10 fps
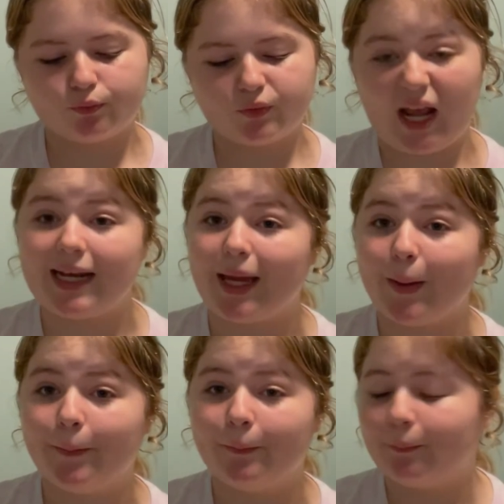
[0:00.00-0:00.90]
And yeah,
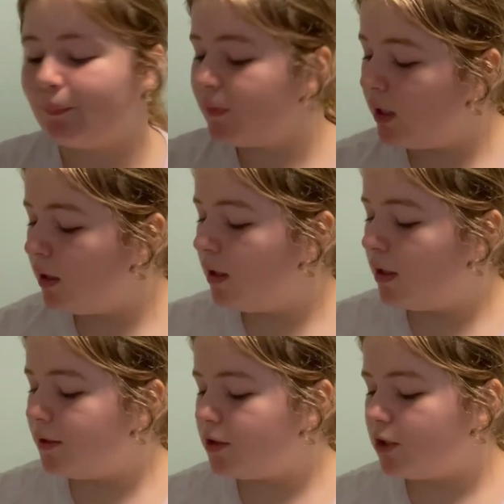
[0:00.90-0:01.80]

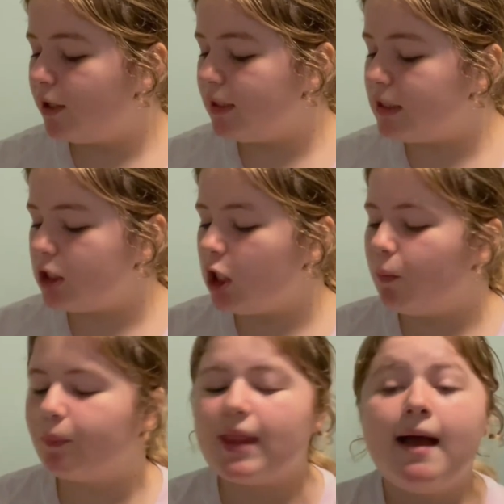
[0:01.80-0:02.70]
that's all you need to know.
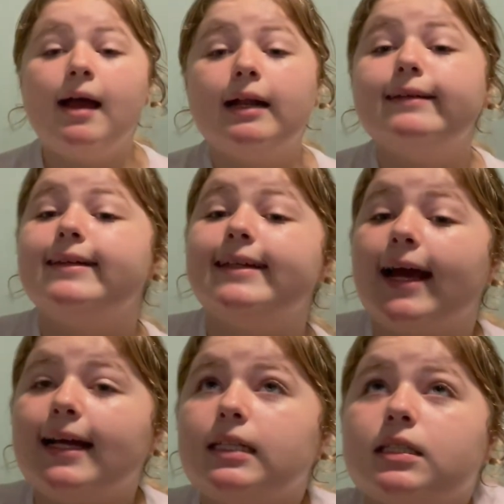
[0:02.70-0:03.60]

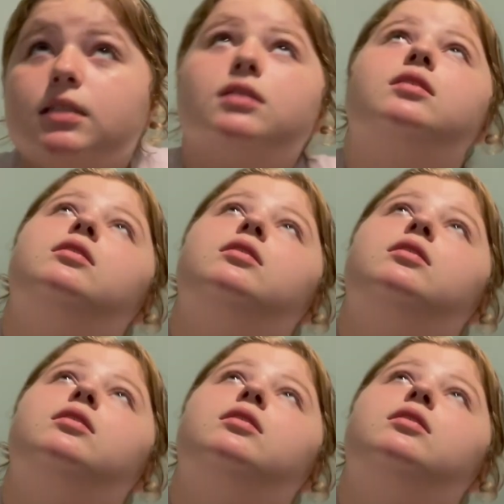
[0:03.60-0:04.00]
Next,